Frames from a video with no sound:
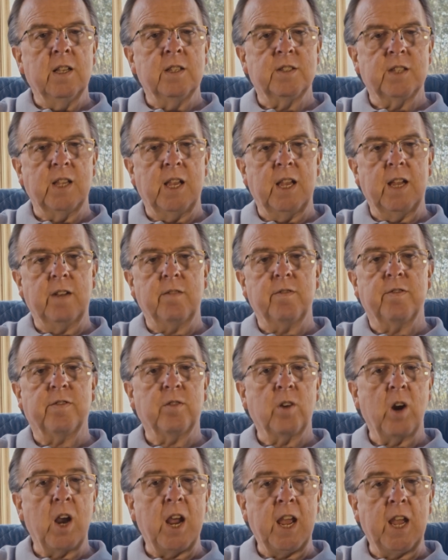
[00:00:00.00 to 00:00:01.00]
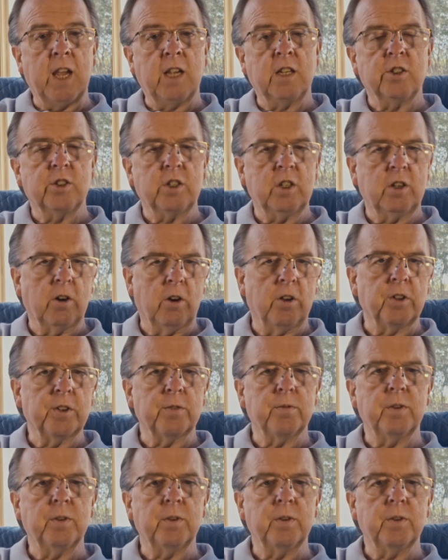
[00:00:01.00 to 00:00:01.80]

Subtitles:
said Frank, she called